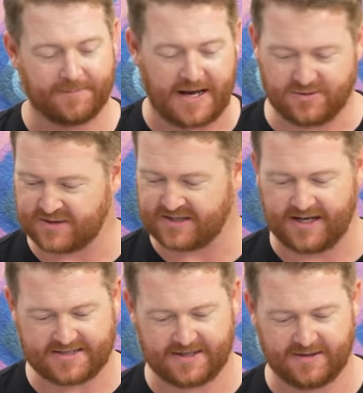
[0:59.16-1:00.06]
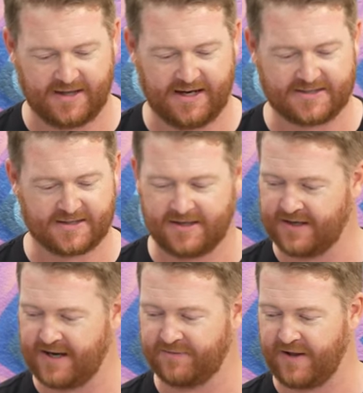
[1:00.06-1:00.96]
As you see, as it lays
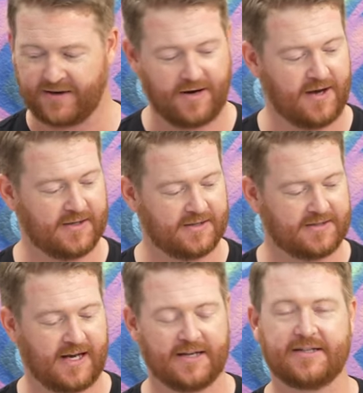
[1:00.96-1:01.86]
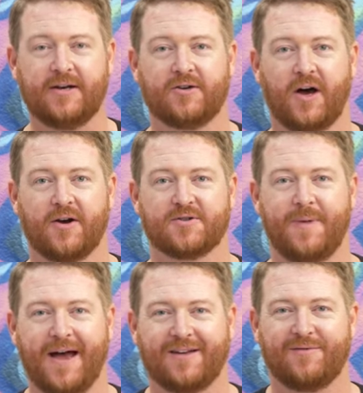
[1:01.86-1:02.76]
on flat ground, it kind of teeter-totters
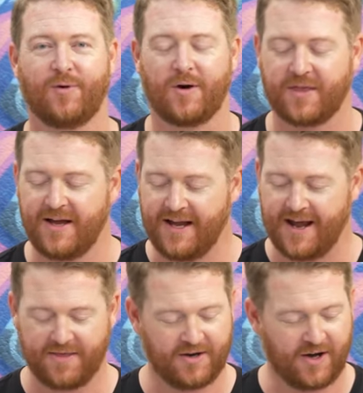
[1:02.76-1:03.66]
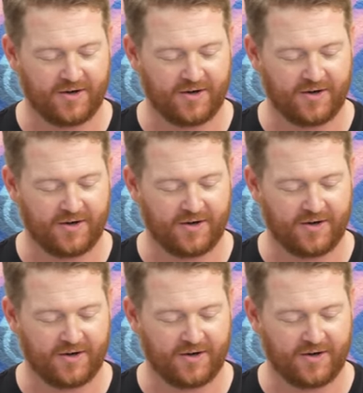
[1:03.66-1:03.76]
back and forth. And then